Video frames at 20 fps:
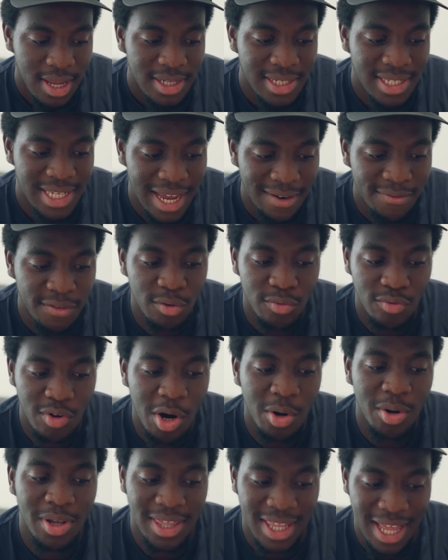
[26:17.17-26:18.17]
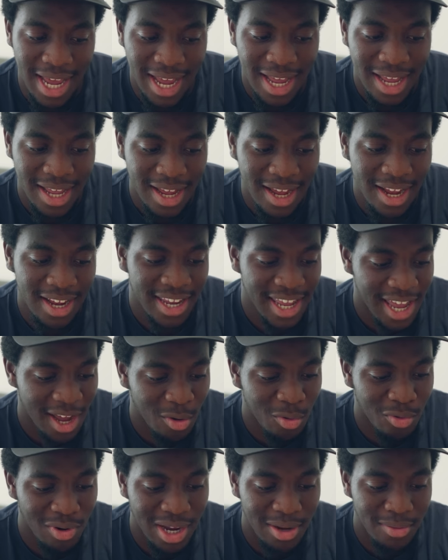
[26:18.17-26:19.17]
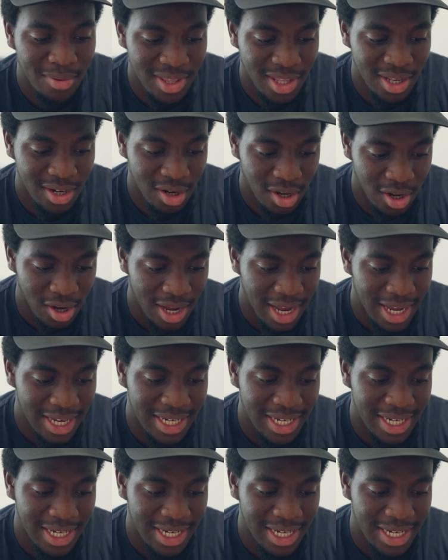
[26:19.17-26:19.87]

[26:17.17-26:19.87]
Savile Row and that, I get away with a lot.